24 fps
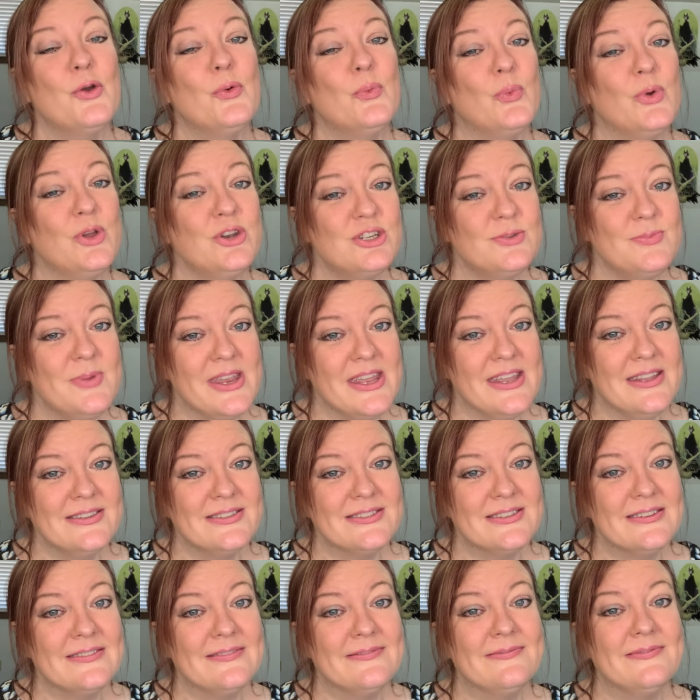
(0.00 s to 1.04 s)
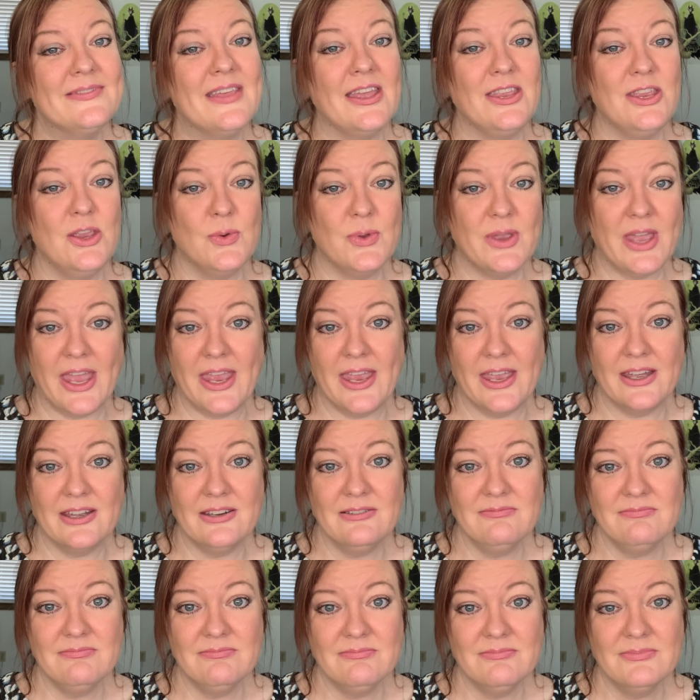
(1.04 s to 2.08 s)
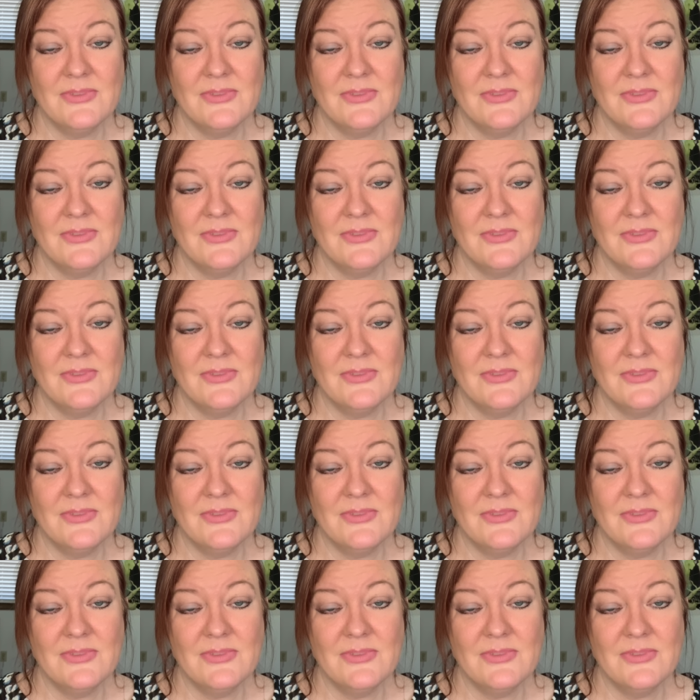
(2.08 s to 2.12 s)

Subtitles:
which means that you can,